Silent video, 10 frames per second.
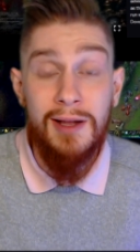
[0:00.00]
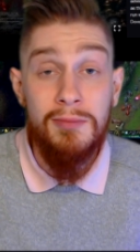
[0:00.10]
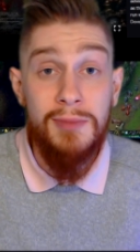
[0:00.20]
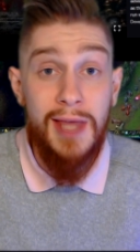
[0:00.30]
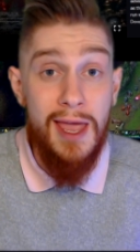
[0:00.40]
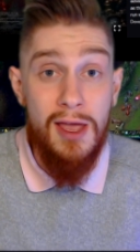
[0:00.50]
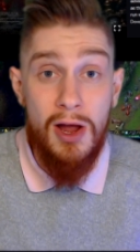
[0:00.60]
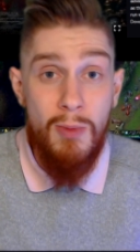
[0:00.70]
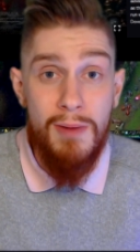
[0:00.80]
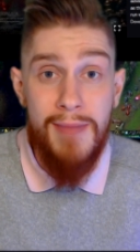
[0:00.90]
They
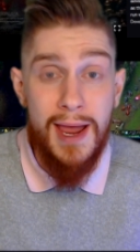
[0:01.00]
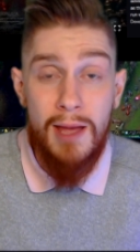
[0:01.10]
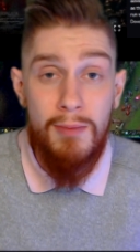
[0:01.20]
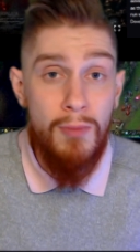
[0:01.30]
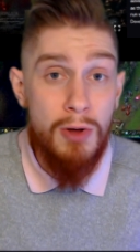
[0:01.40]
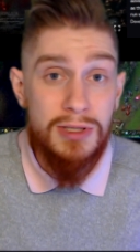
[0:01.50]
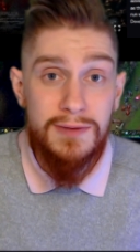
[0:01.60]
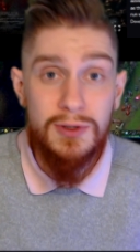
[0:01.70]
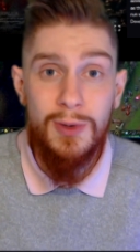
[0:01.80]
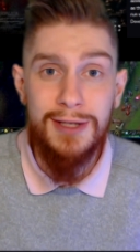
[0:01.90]
are what make up most
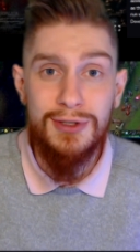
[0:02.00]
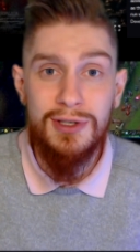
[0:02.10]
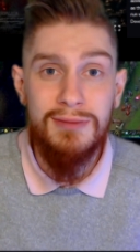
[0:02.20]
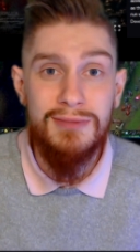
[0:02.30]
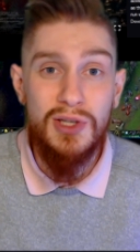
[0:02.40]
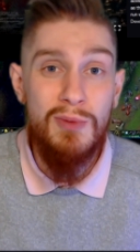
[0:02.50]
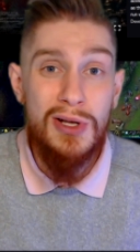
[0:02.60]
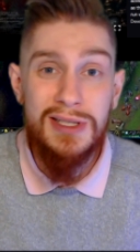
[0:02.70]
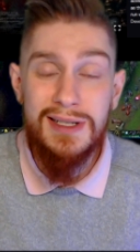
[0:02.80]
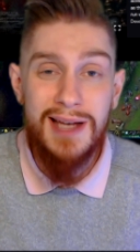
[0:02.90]
of Twitch. So
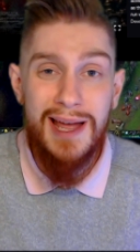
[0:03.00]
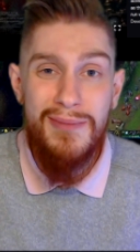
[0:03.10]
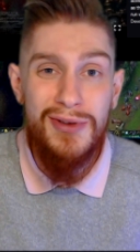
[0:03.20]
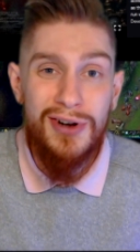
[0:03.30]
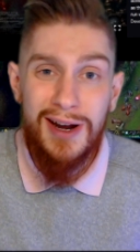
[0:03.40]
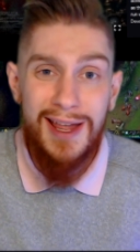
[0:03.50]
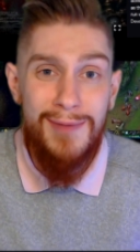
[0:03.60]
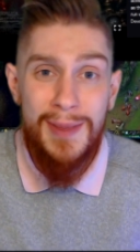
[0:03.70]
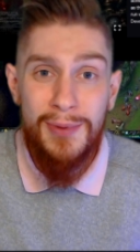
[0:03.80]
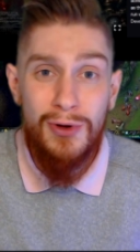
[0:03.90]
most of the time, you're going to
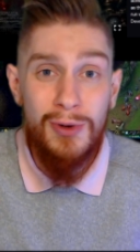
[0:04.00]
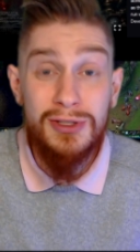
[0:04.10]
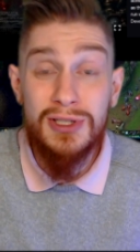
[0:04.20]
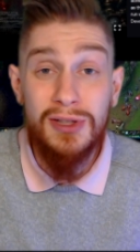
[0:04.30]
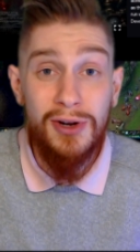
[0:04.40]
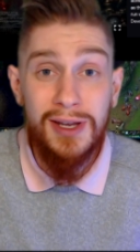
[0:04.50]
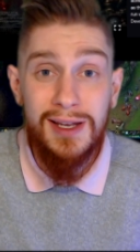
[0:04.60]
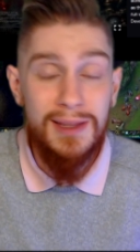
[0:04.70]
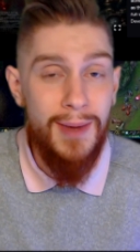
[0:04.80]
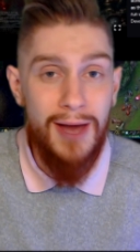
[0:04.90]
have people who are just
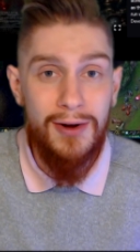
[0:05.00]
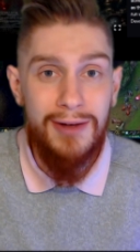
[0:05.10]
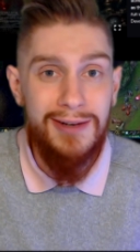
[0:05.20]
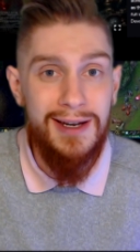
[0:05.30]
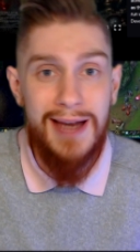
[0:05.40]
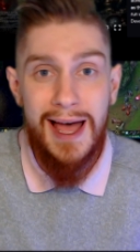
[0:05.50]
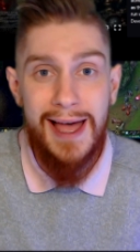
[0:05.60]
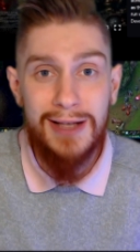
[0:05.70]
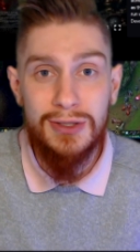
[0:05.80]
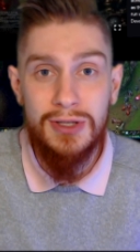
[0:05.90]
lurking in the background and not
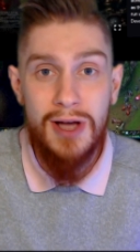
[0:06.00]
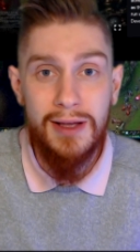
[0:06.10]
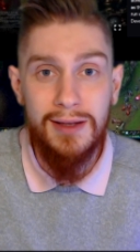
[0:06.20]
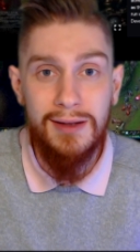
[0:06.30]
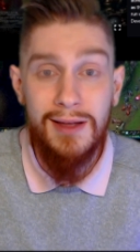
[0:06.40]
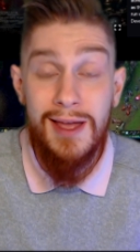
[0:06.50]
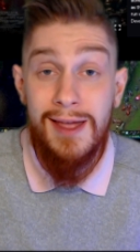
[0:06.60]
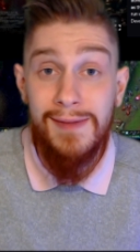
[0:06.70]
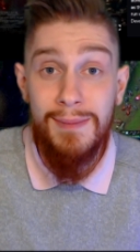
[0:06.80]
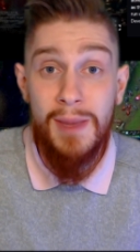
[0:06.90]
actually talking.
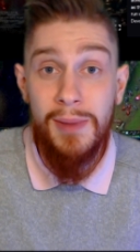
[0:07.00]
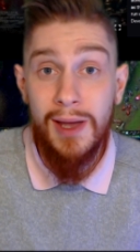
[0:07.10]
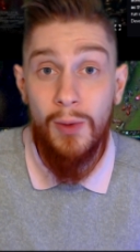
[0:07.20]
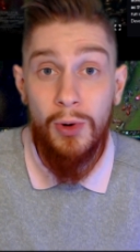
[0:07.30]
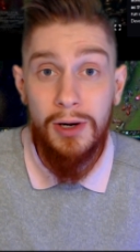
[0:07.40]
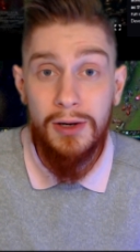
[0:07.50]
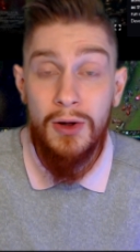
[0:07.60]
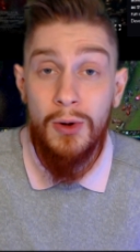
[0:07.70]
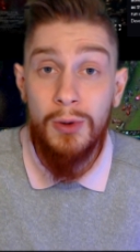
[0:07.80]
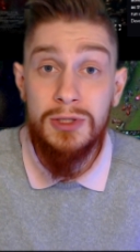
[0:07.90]
They may be at work
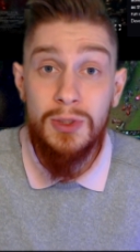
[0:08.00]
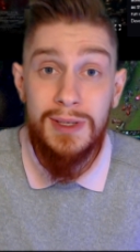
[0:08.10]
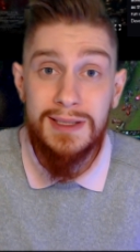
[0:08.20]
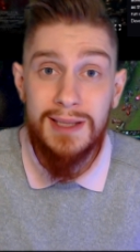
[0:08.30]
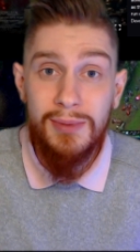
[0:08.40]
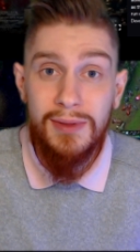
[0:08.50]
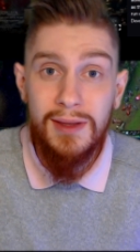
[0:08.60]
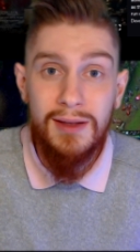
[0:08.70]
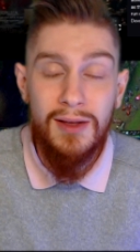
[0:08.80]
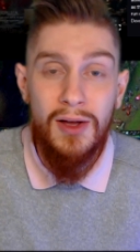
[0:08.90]
or doing
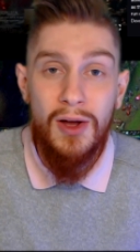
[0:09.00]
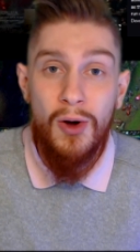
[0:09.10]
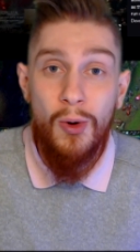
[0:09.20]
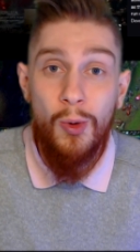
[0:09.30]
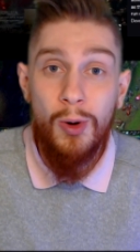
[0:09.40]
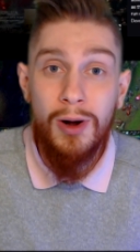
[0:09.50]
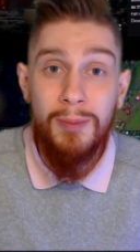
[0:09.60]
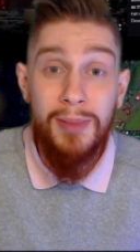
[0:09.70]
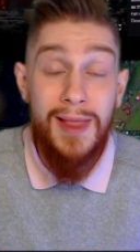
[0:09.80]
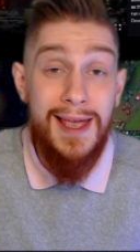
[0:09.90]
something
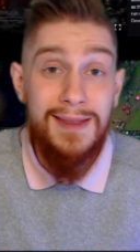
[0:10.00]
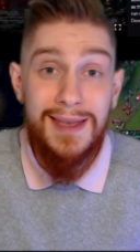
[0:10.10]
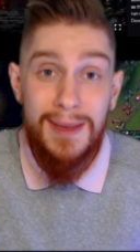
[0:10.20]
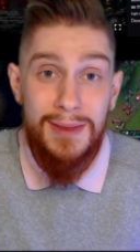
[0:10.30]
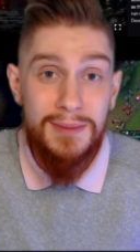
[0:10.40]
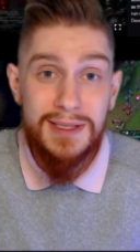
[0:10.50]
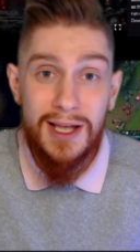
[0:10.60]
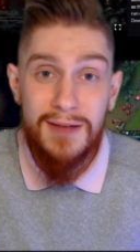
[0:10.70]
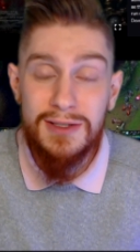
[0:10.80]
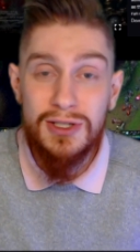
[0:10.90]
or playing the game
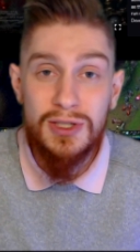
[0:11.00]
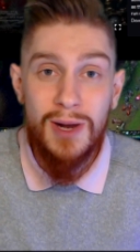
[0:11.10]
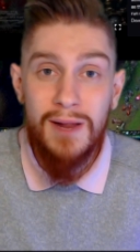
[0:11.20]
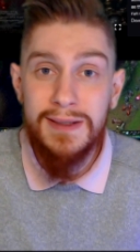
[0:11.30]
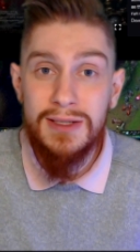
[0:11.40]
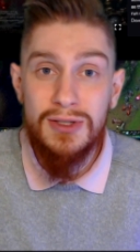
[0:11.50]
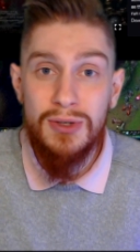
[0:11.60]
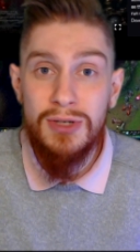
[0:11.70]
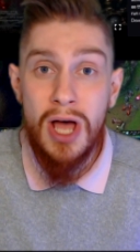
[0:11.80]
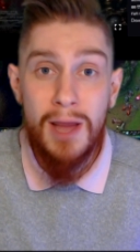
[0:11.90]
themselves and just want to listen
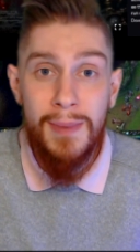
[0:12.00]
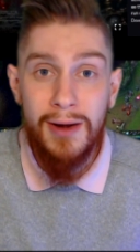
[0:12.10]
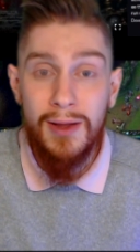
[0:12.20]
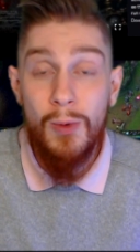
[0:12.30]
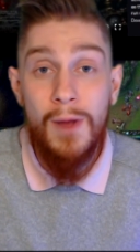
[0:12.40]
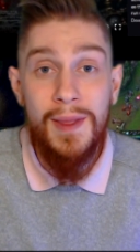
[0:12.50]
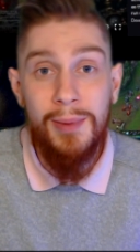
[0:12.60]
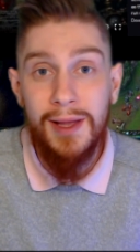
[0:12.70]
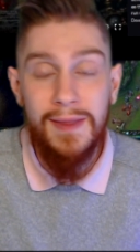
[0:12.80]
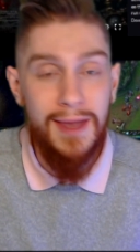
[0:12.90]
to you talk about it while they
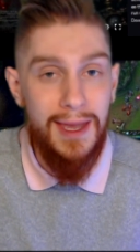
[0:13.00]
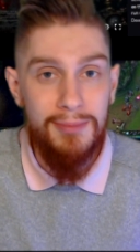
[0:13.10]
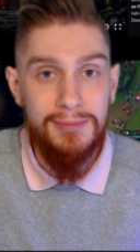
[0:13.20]
play the game.